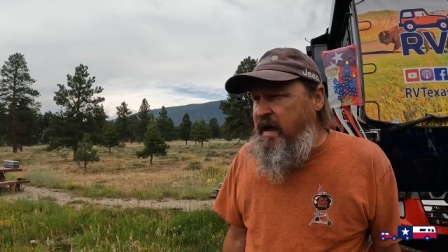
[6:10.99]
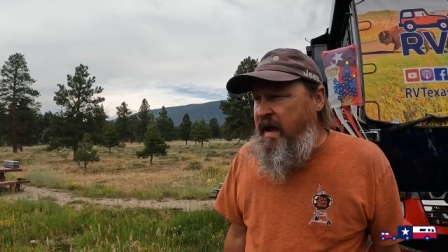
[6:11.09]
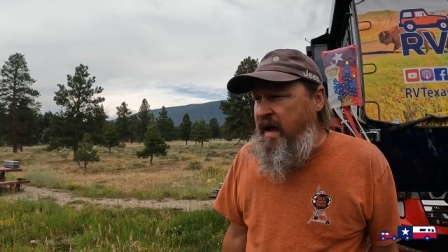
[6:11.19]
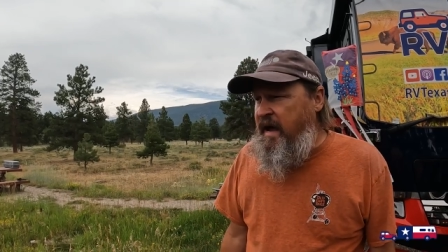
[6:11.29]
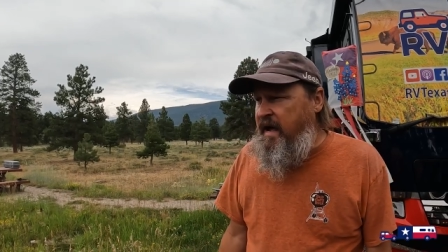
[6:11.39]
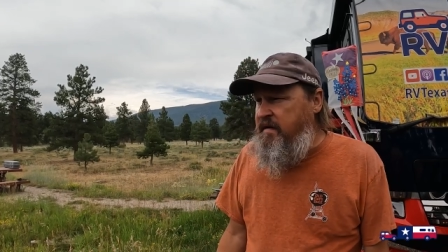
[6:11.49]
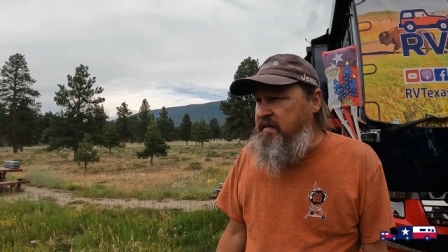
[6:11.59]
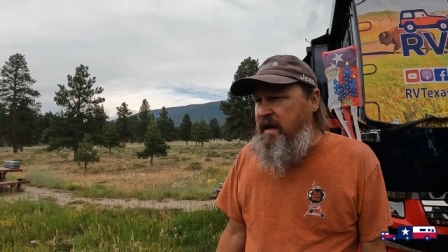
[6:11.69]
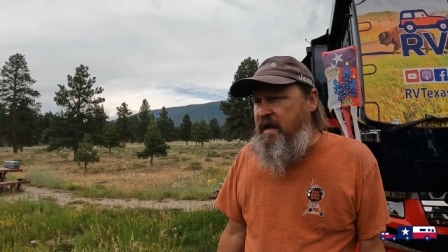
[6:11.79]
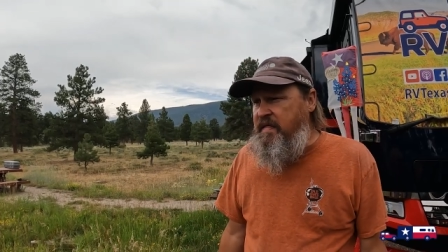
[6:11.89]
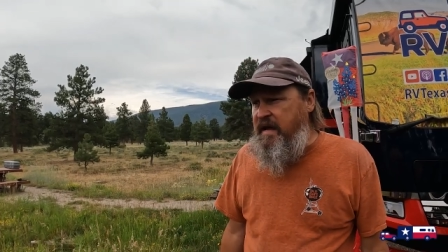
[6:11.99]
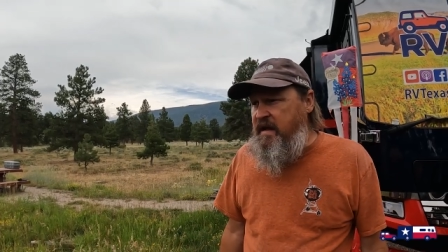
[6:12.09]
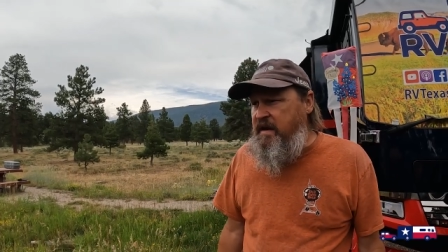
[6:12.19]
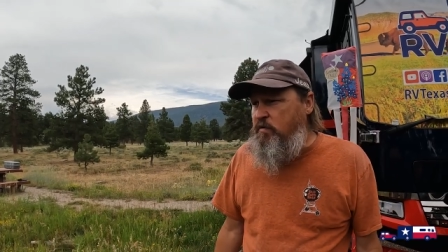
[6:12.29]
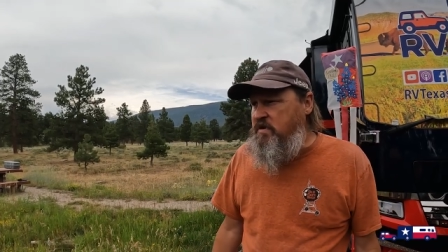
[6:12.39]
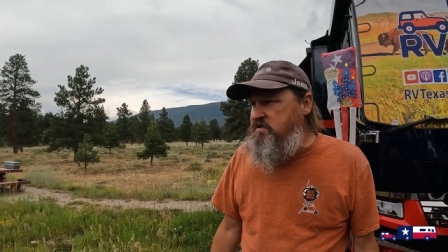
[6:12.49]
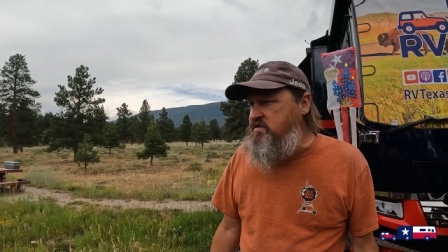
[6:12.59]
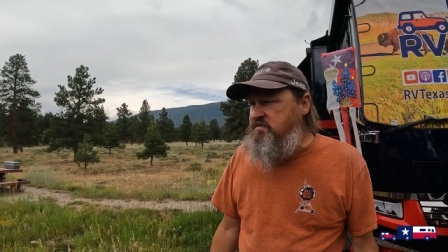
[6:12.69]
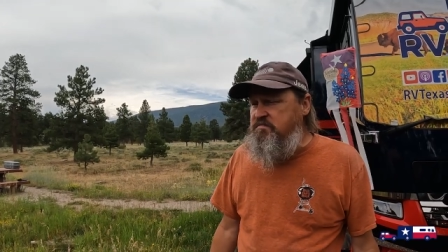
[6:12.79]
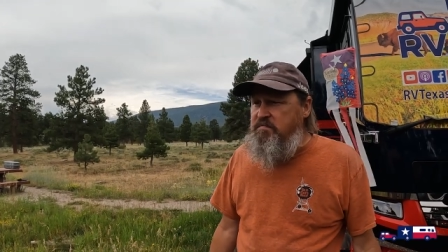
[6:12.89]
and, and then it
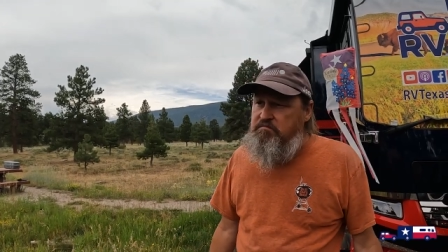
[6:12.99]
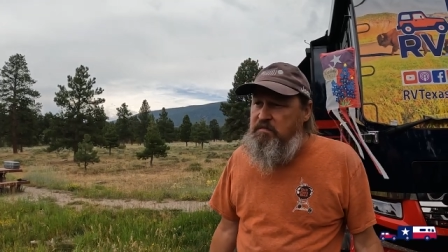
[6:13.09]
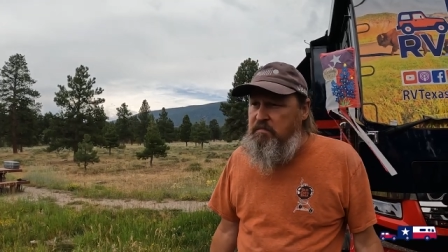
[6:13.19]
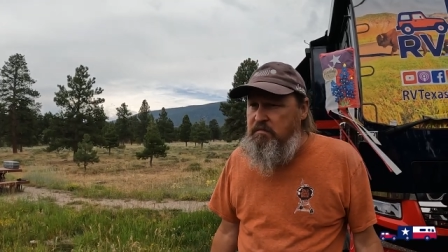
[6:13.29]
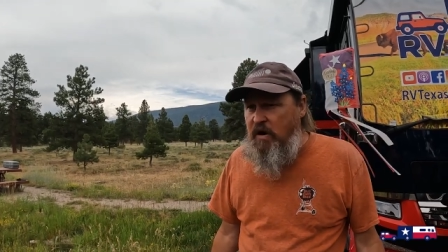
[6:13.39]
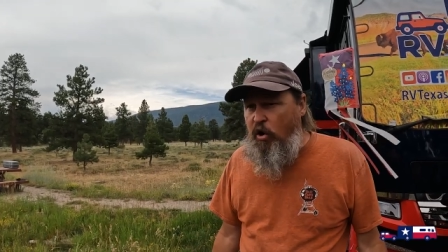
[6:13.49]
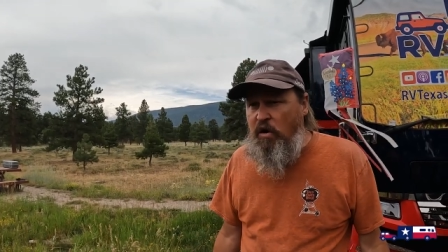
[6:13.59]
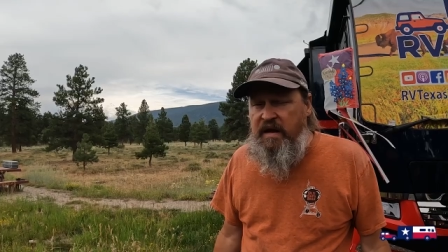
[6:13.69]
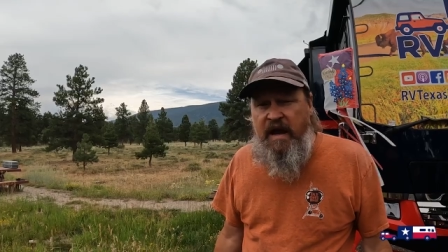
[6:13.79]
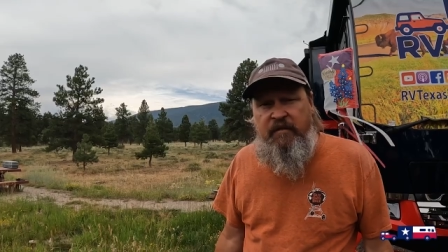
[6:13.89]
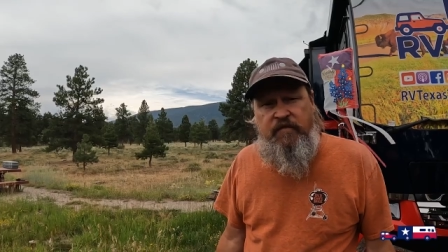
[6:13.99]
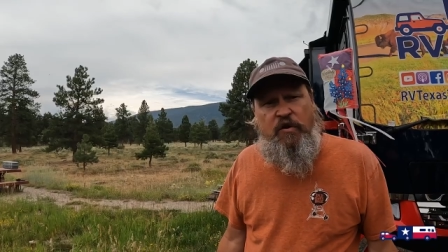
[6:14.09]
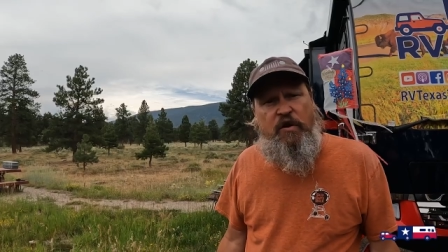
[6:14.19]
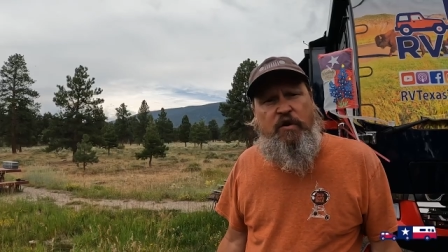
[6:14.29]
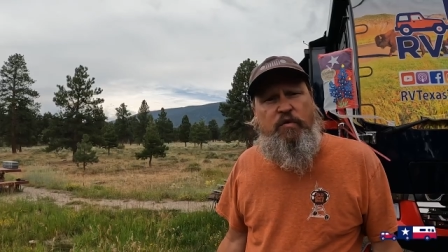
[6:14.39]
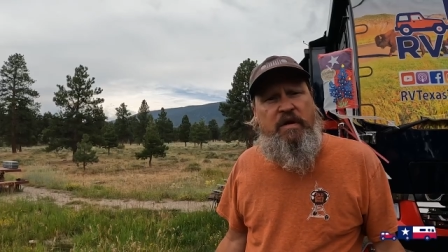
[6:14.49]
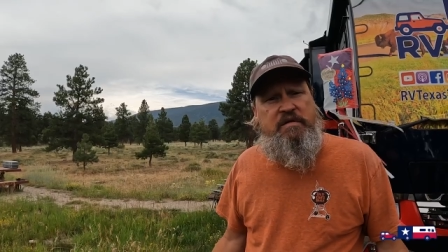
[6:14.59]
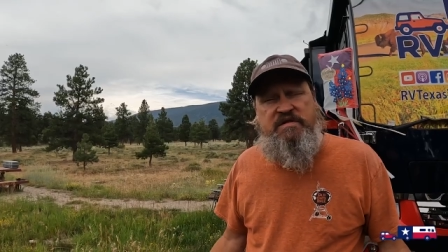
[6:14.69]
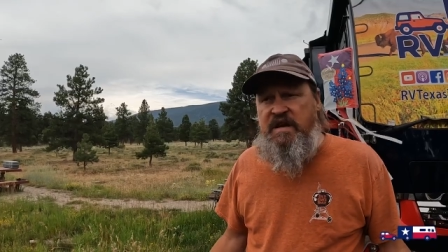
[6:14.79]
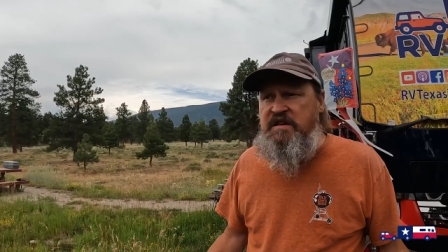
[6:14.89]
was early afternoon,
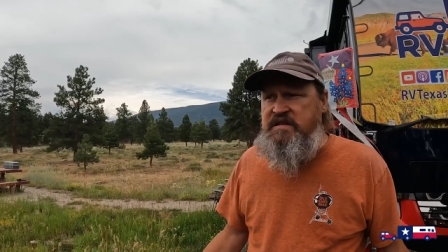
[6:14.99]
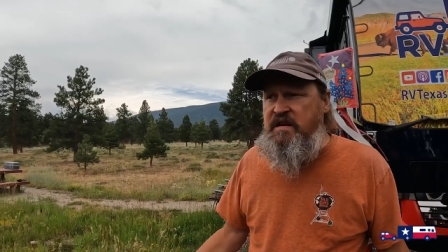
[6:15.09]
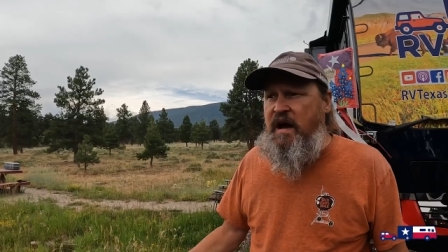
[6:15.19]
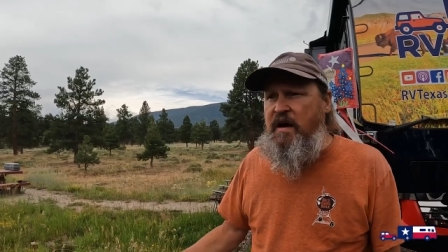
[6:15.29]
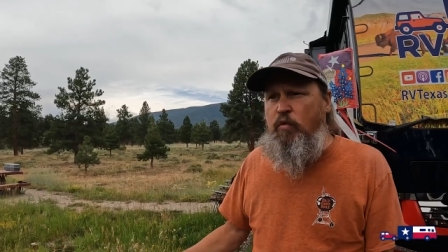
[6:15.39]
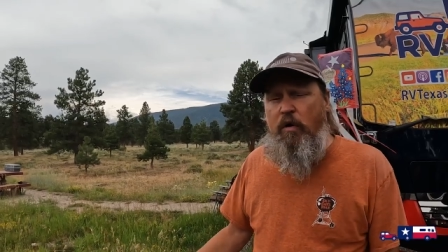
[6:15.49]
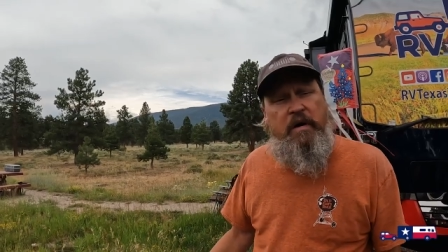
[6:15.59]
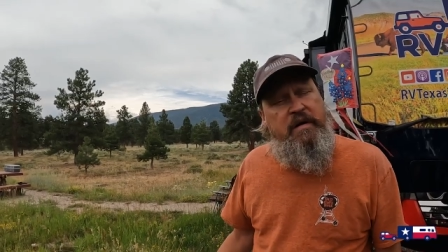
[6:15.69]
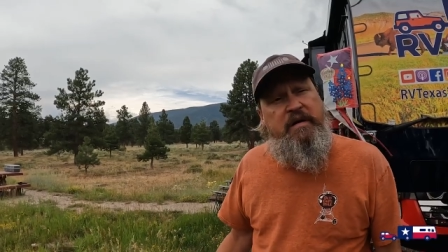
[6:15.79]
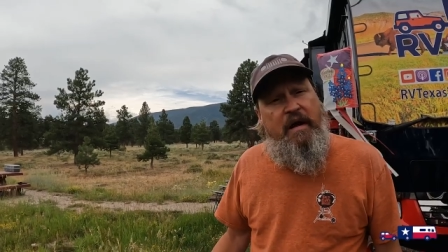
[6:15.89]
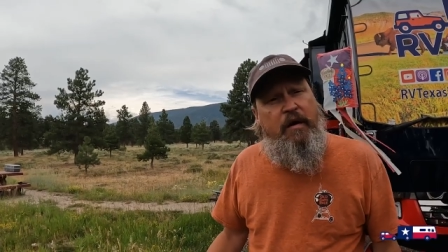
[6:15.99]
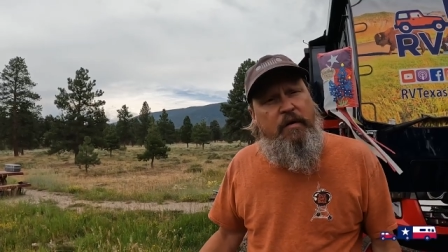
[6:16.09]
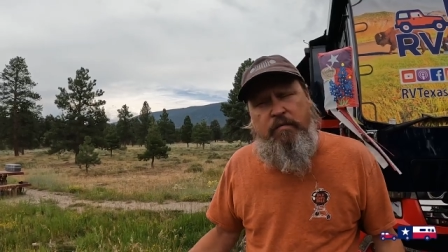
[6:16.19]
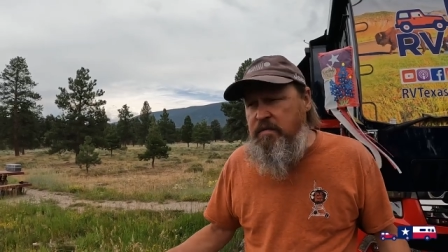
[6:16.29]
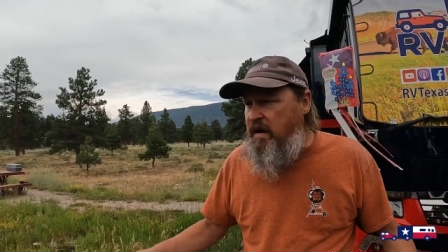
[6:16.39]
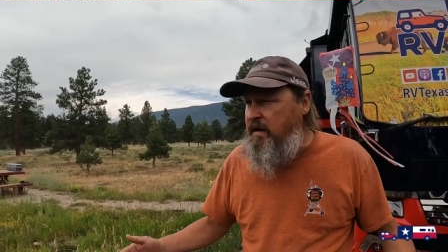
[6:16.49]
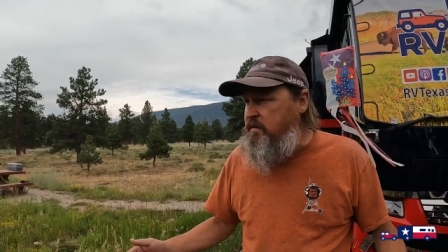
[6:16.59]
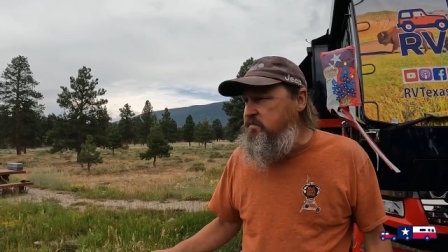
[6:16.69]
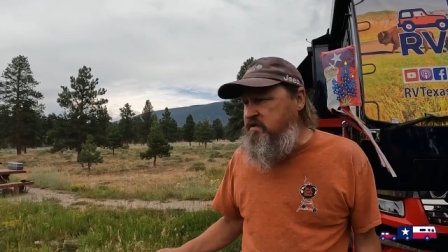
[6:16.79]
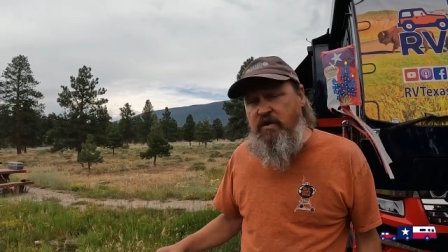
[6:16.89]
and Stacy and I wanted to go uh,
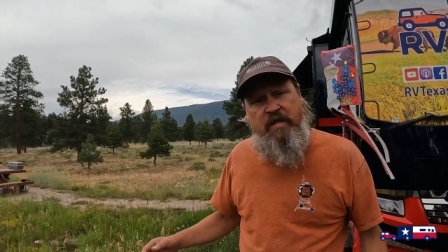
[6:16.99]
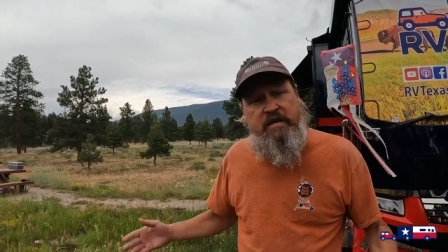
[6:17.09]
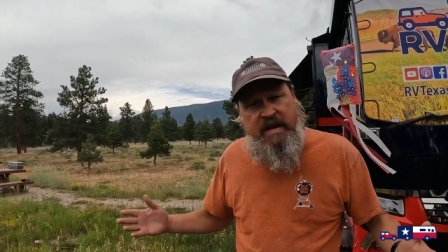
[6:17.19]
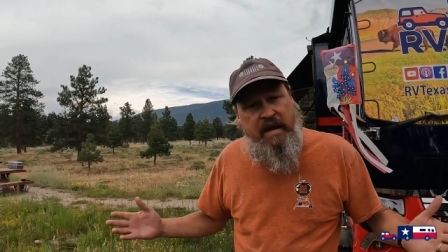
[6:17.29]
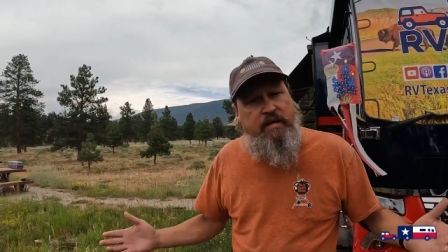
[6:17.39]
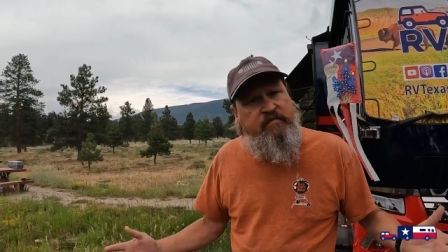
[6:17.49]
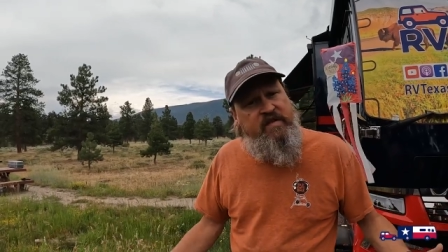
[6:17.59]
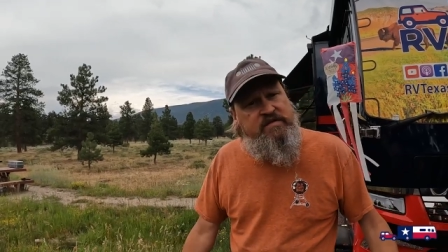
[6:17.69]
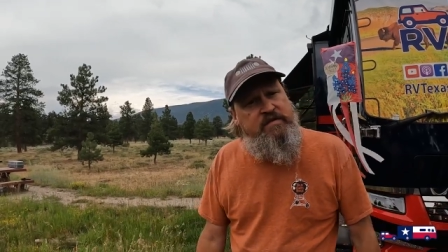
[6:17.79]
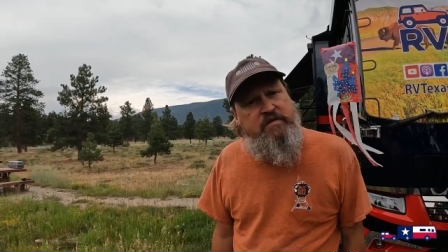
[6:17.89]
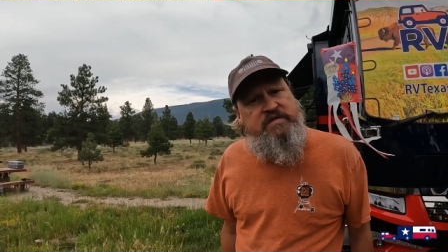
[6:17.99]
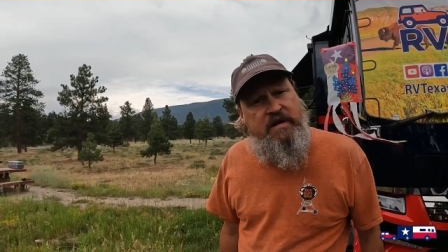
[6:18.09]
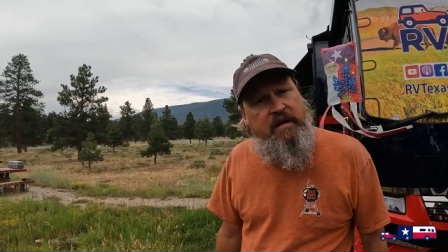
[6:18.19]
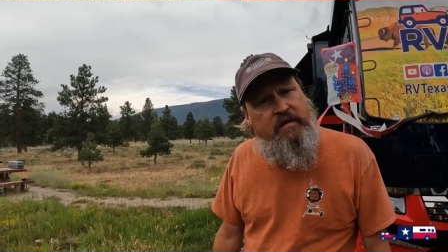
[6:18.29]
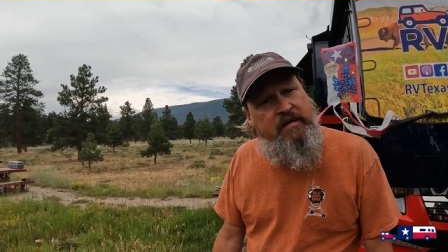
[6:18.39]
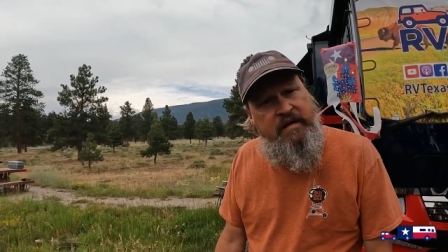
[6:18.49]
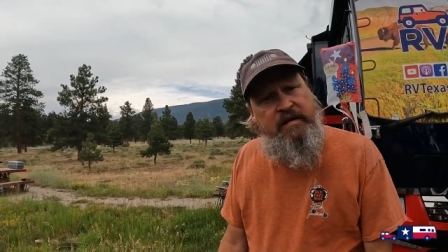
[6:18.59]
to the Dam Visitor Center.